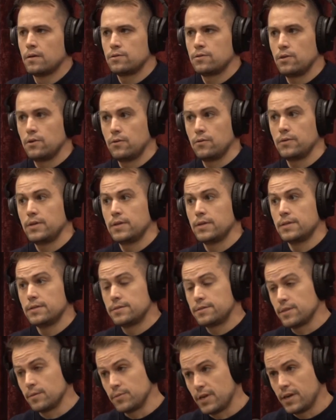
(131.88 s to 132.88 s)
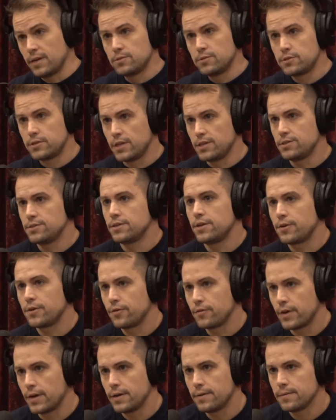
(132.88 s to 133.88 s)
So sometimes stationary,
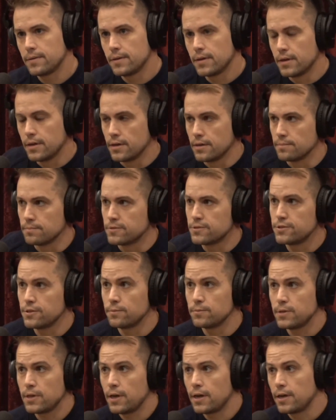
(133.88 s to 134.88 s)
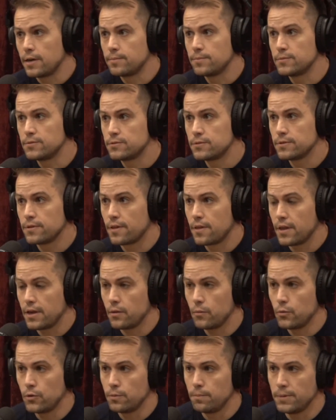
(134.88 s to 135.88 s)
right? Sometimes they
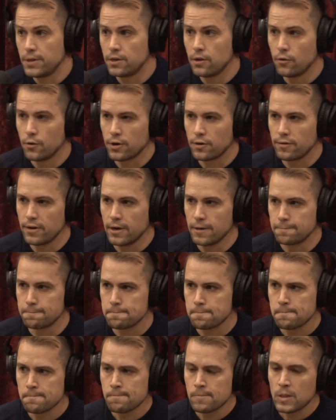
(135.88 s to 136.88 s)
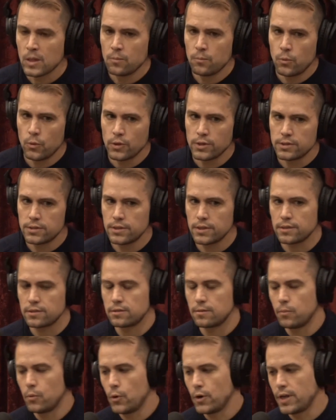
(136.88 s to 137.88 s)
would be going around 0.6
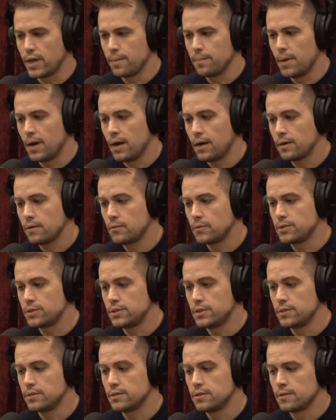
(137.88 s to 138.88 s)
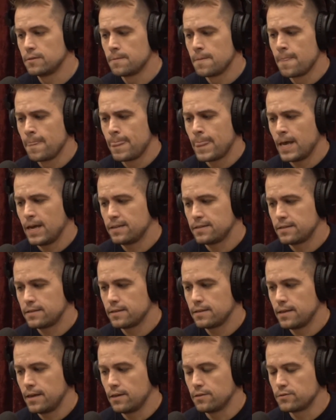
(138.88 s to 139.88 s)
to 0.8 Mach, which is at
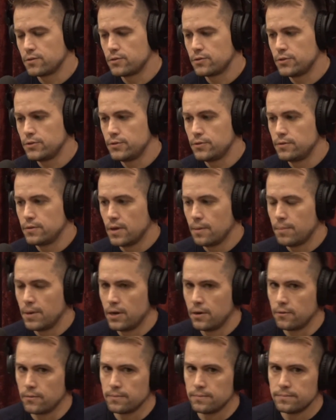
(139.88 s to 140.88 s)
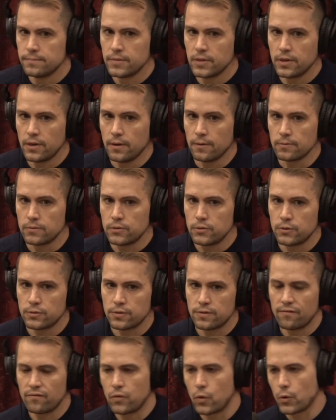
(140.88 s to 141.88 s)
altitude about,
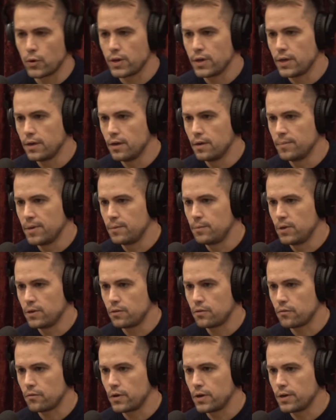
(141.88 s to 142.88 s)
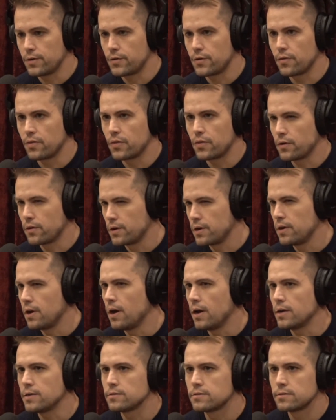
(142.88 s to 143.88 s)
240 to maybe 330
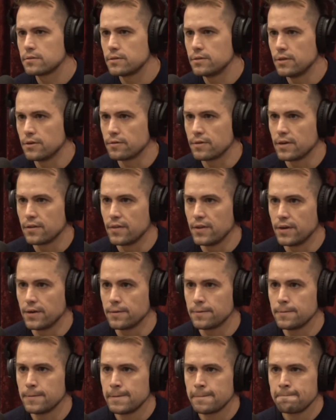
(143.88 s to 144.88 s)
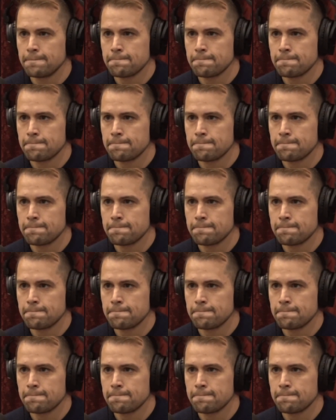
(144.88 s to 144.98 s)
knots, around there.